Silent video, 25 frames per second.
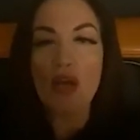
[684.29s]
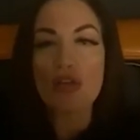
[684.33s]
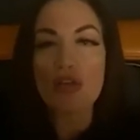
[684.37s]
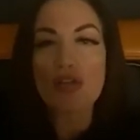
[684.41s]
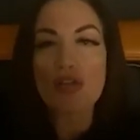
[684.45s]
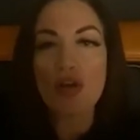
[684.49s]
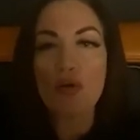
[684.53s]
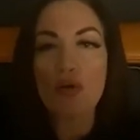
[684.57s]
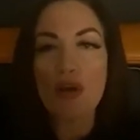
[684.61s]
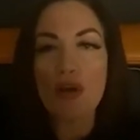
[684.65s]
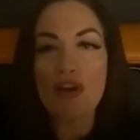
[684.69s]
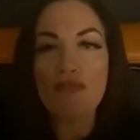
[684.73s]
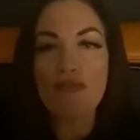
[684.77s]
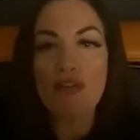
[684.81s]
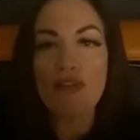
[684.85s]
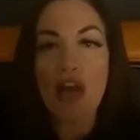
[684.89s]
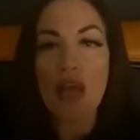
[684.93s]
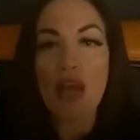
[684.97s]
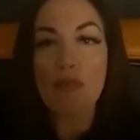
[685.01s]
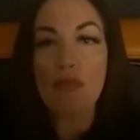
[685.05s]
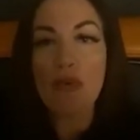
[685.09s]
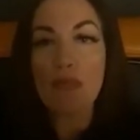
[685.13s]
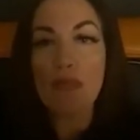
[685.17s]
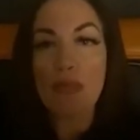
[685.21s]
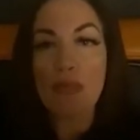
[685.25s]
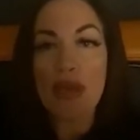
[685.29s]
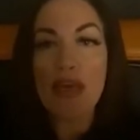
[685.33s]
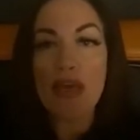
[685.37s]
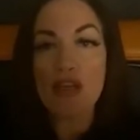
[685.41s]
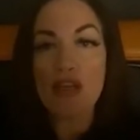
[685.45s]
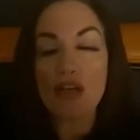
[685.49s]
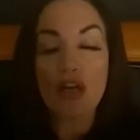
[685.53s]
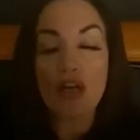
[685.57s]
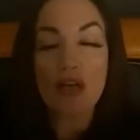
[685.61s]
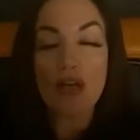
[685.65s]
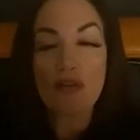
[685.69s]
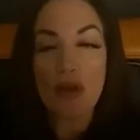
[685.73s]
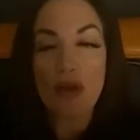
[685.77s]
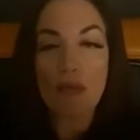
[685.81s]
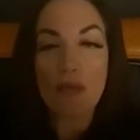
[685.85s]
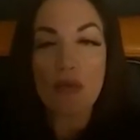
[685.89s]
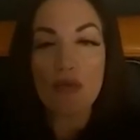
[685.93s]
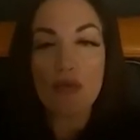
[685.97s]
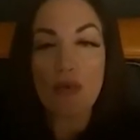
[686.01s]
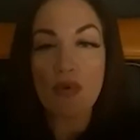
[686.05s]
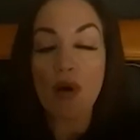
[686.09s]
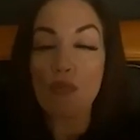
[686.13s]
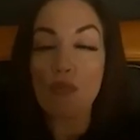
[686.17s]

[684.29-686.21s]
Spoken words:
So if I'm a man, or I'm